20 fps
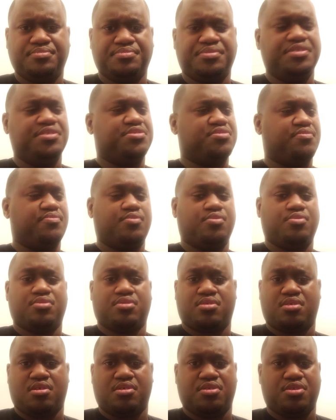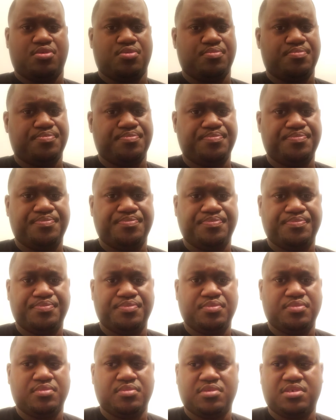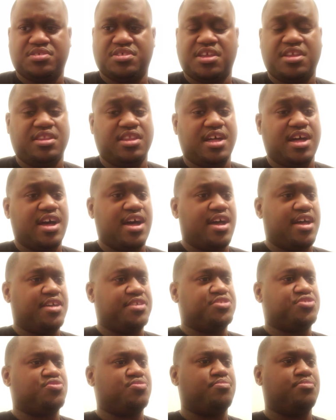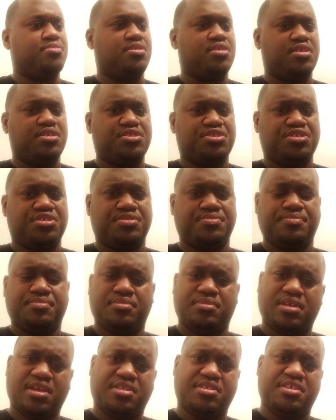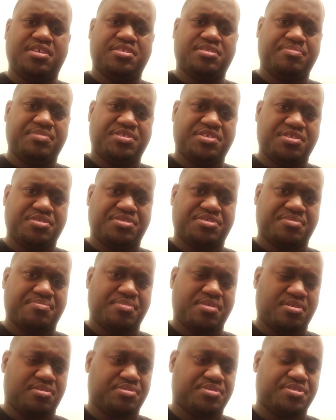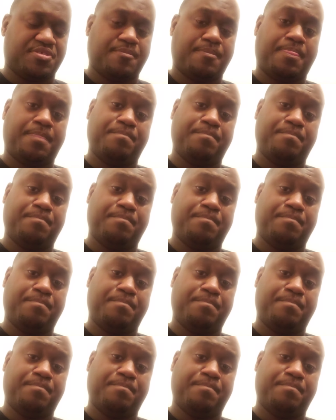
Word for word: Please avoid a car note. Because they lie so much. And then let me tell you something else.